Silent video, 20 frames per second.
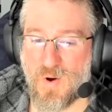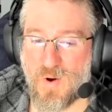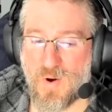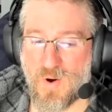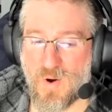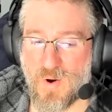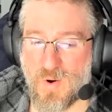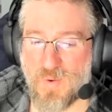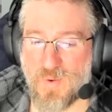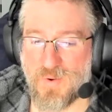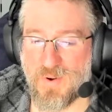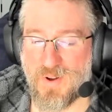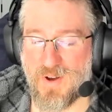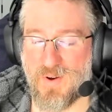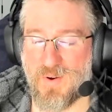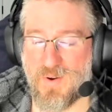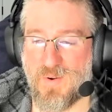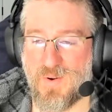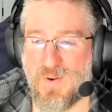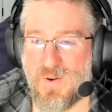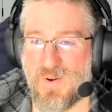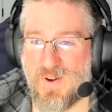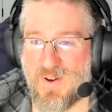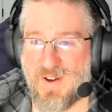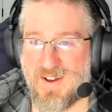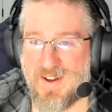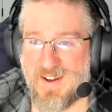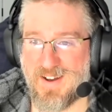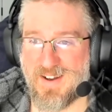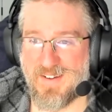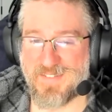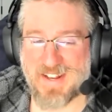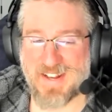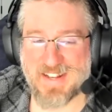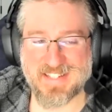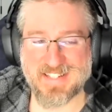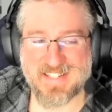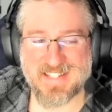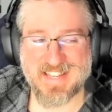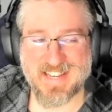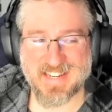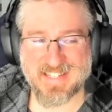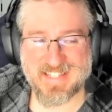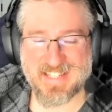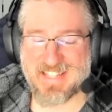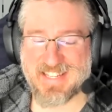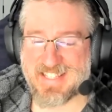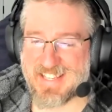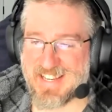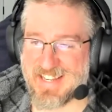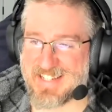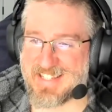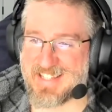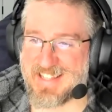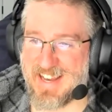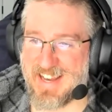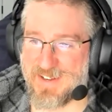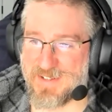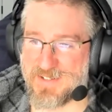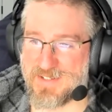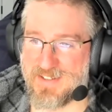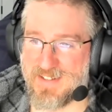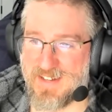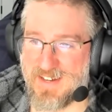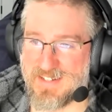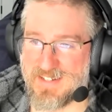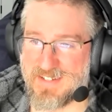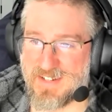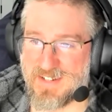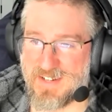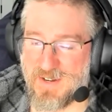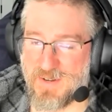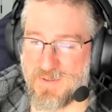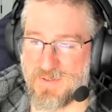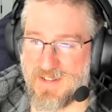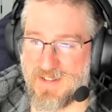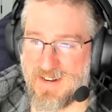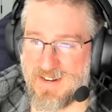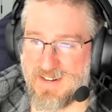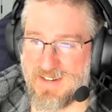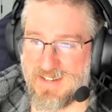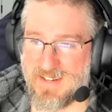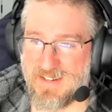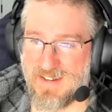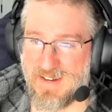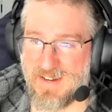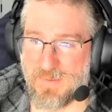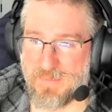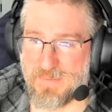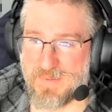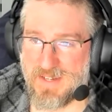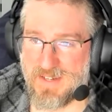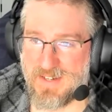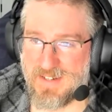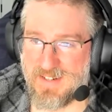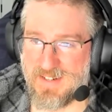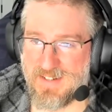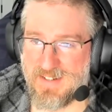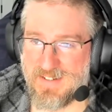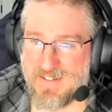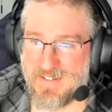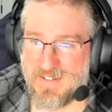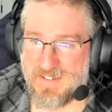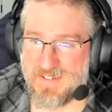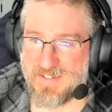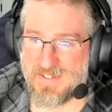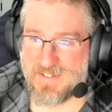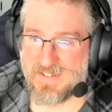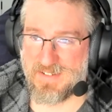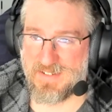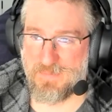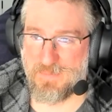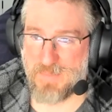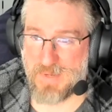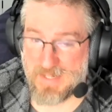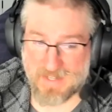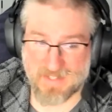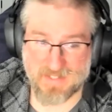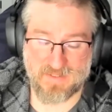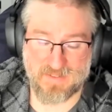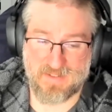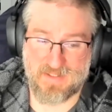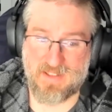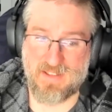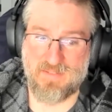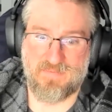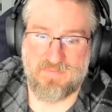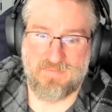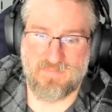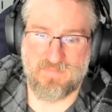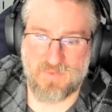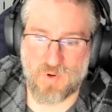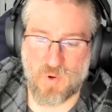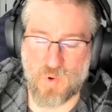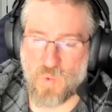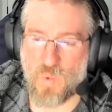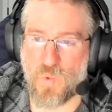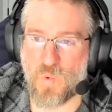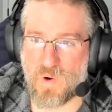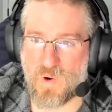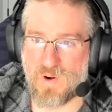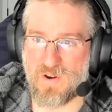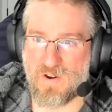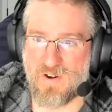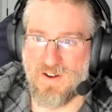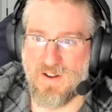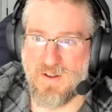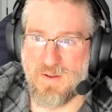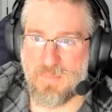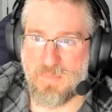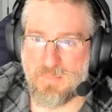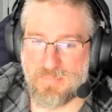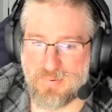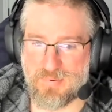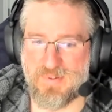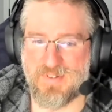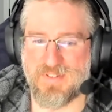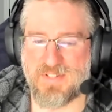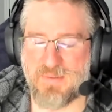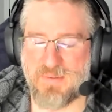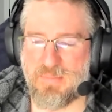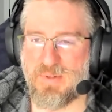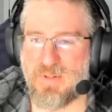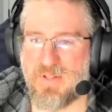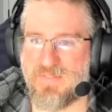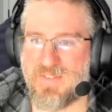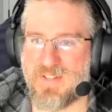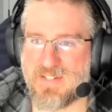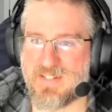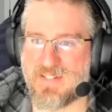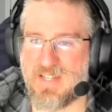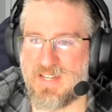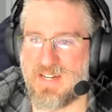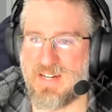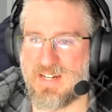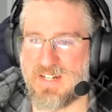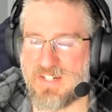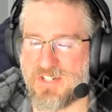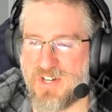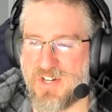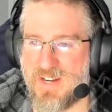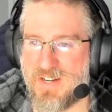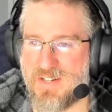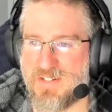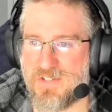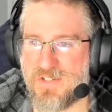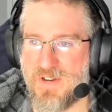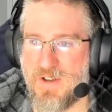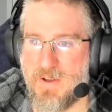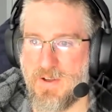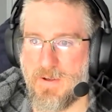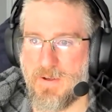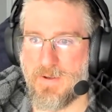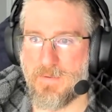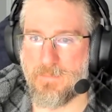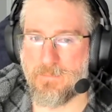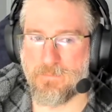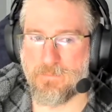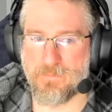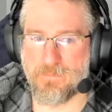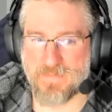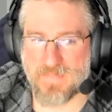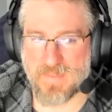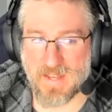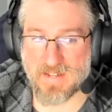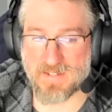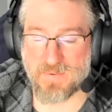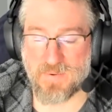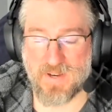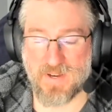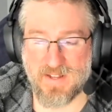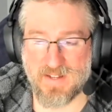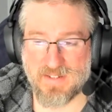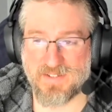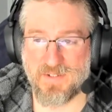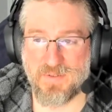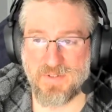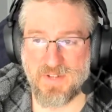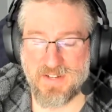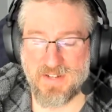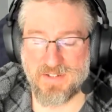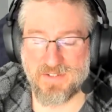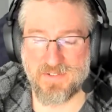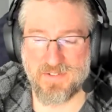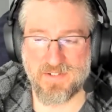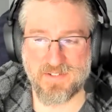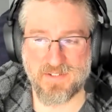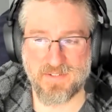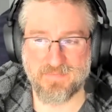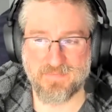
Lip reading: oh no, I've got 66,000 lines of code that I need to update because the core principle of this needed to change. That's why that's so dangerous.